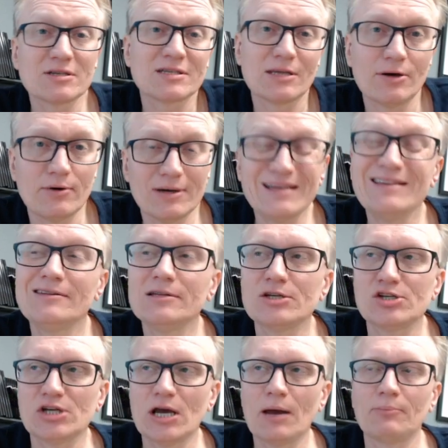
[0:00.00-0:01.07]
that are in the
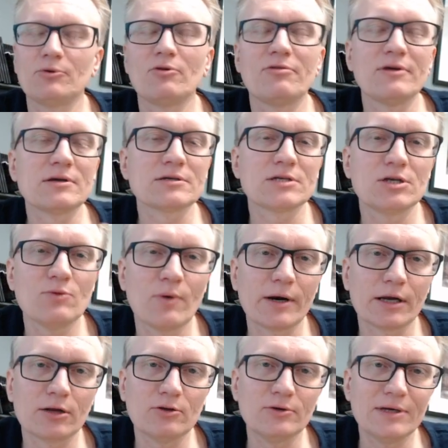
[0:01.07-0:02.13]
chapter, things that you want to
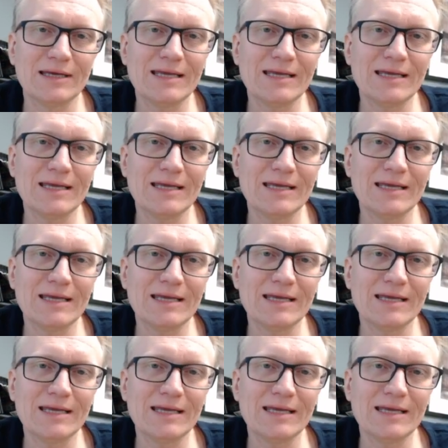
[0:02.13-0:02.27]
include